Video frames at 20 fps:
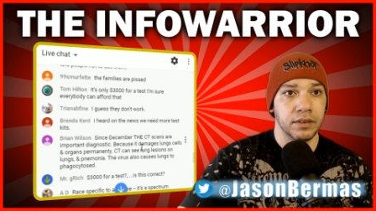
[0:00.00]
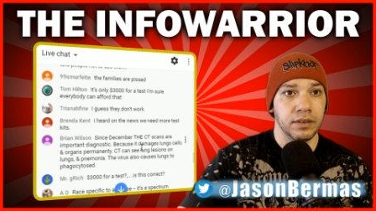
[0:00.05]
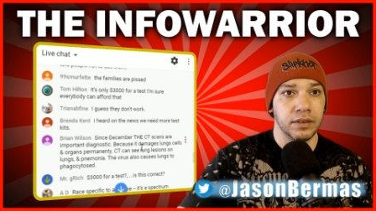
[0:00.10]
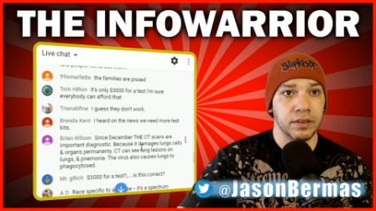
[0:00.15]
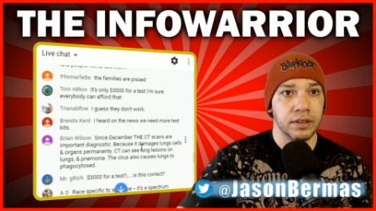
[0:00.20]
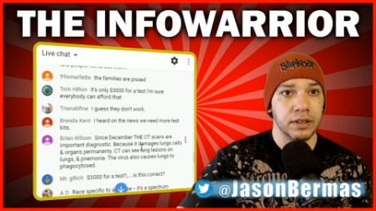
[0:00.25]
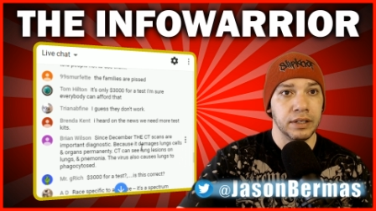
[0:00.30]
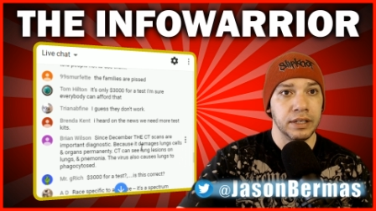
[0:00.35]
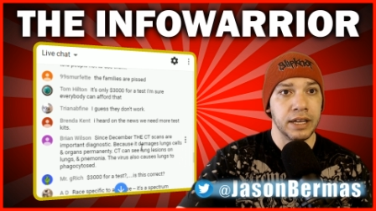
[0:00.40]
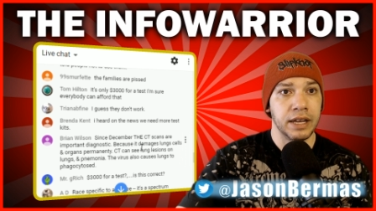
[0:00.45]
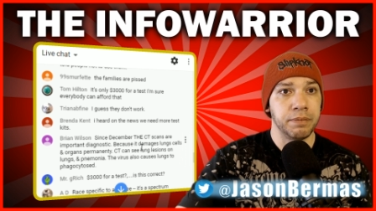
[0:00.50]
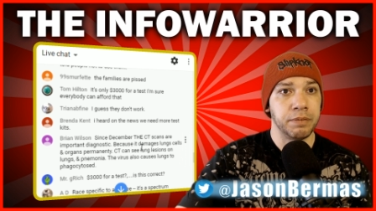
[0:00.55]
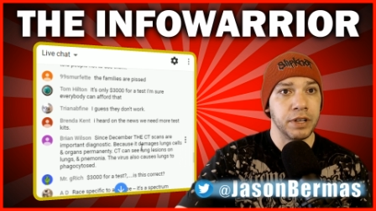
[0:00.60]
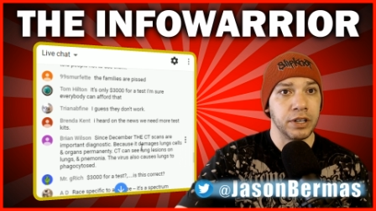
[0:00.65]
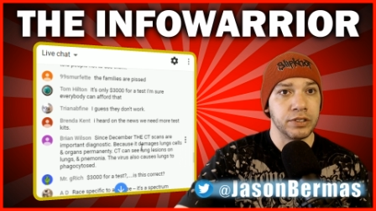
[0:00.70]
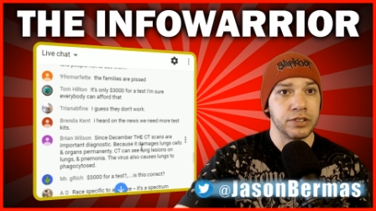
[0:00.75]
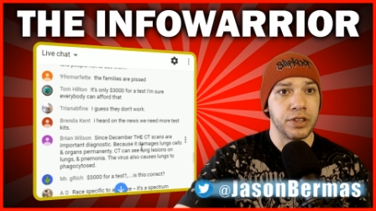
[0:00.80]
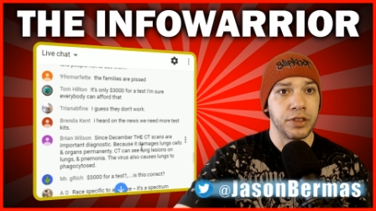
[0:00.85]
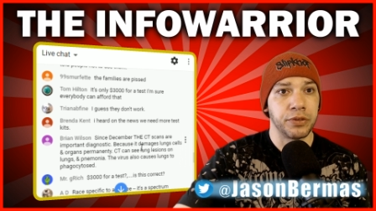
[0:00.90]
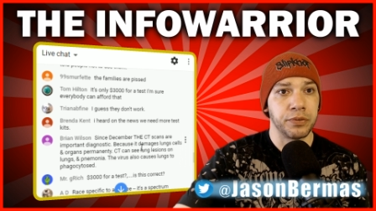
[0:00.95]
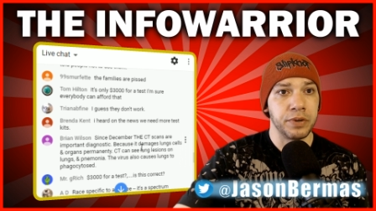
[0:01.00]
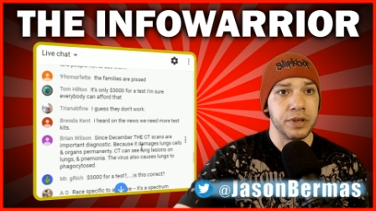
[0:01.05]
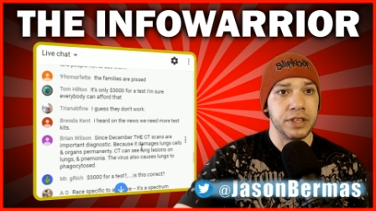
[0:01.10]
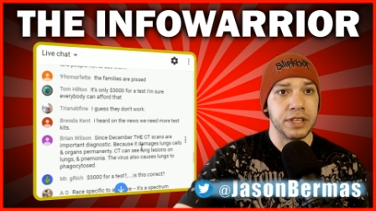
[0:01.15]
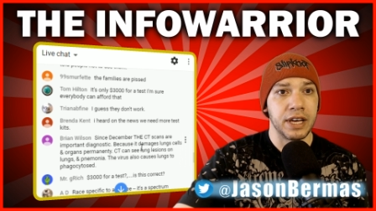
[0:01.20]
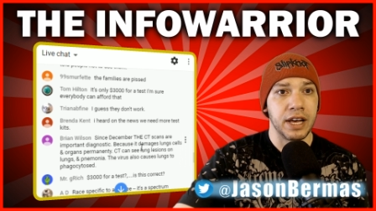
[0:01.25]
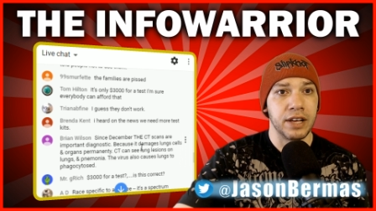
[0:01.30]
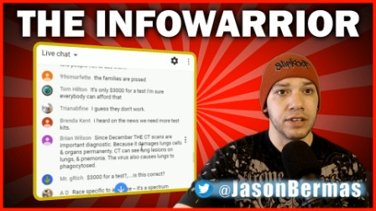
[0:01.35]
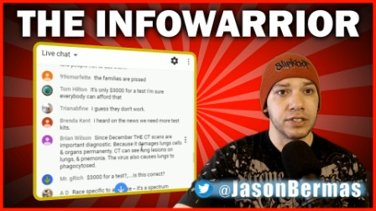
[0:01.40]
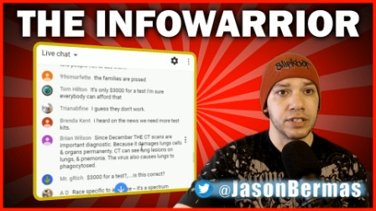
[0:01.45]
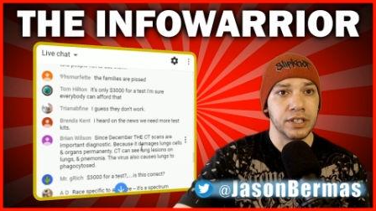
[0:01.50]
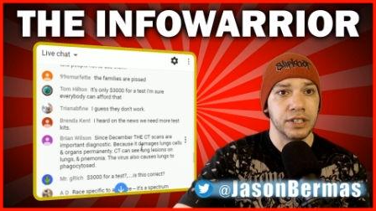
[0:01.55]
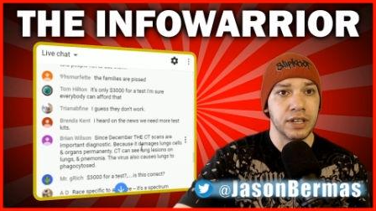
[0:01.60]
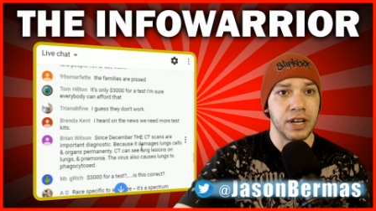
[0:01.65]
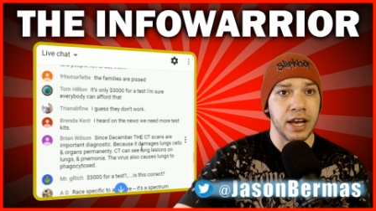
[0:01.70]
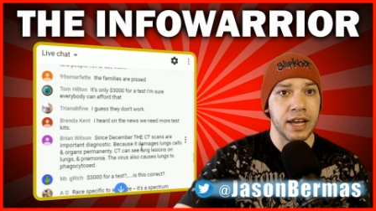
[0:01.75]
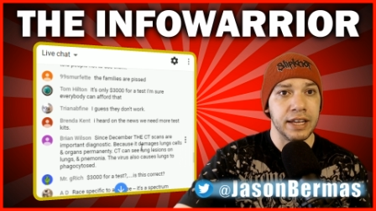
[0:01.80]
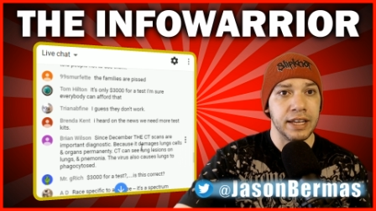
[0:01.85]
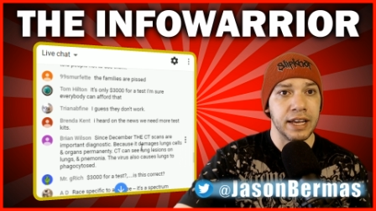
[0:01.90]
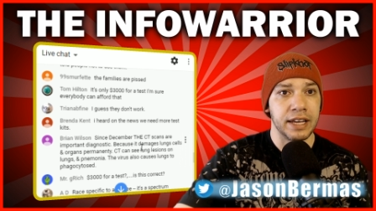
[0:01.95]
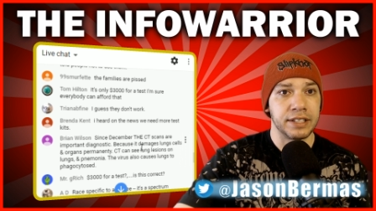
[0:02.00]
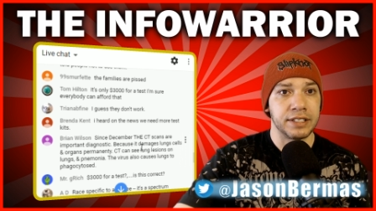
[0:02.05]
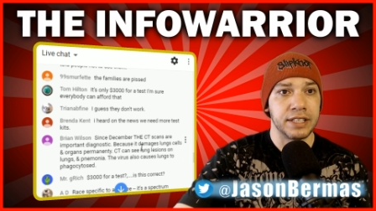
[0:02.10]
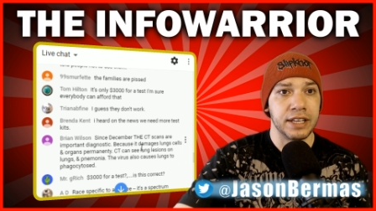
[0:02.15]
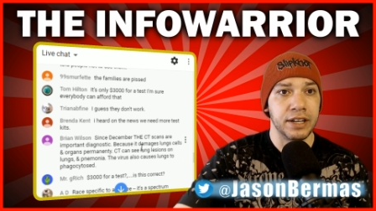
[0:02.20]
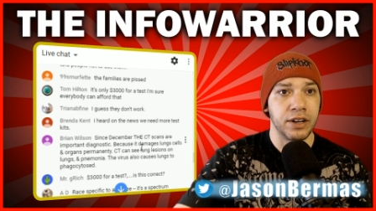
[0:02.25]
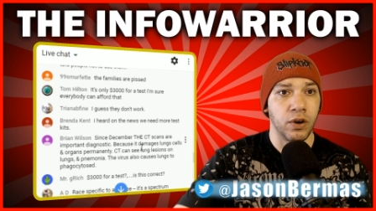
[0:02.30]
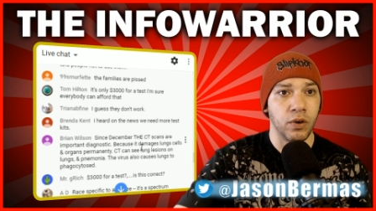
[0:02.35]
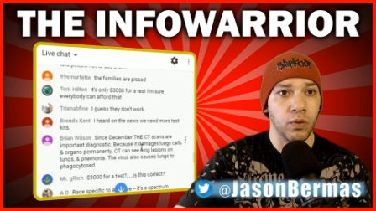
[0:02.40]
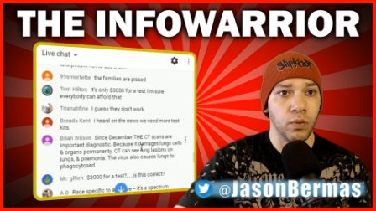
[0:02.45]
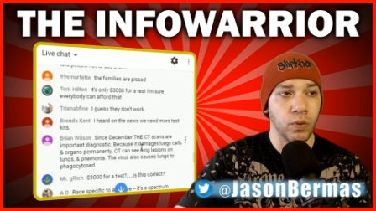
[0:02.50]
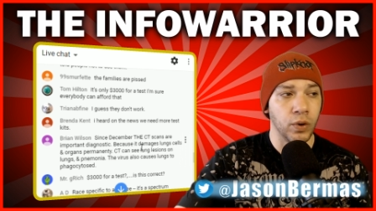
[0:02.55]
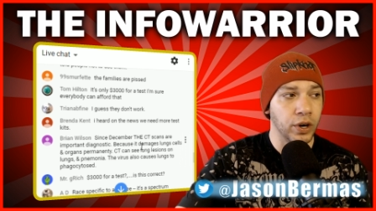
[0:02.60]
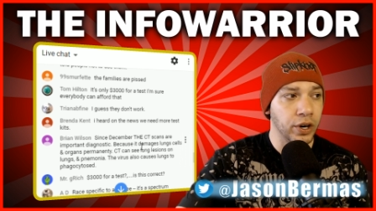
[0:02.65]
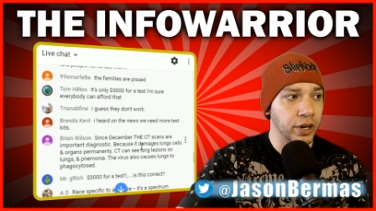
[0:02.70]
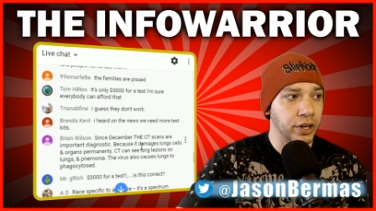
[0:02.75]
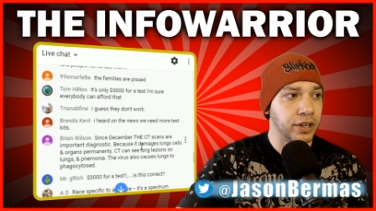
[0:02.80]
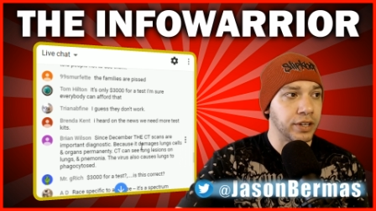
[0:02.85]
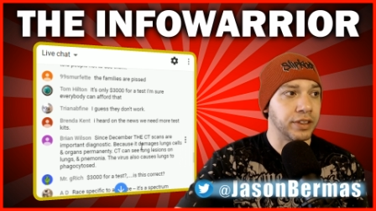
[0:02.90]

Yep, there's the 3,000. I guess they don't work.